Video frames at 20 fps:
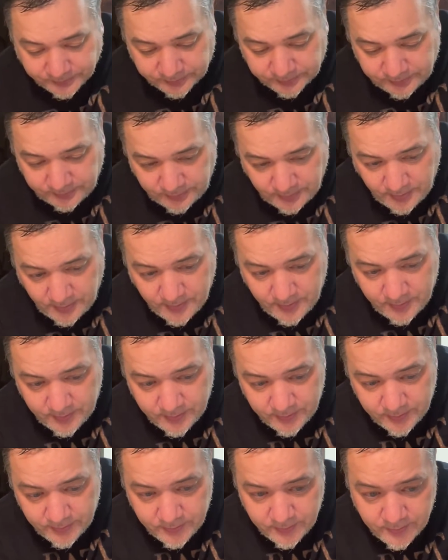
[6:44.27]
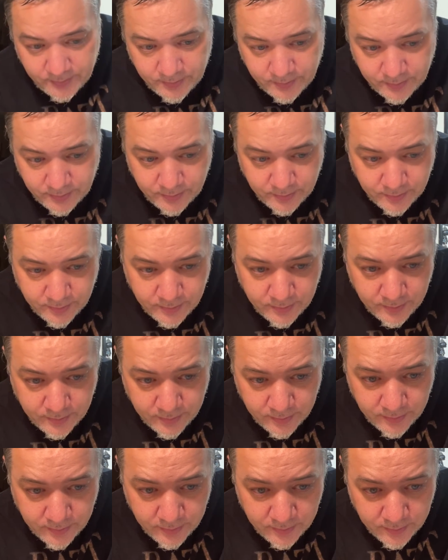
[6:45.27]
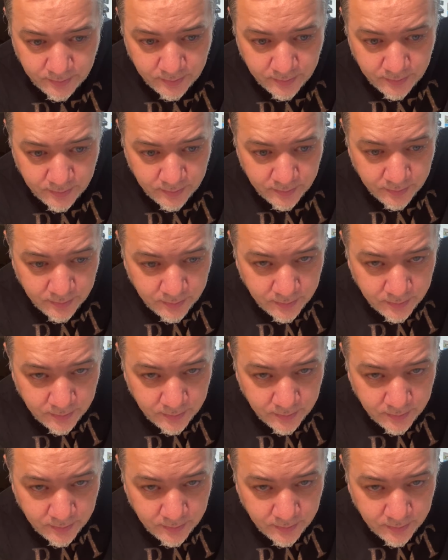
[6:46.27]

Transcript: Nothing is said.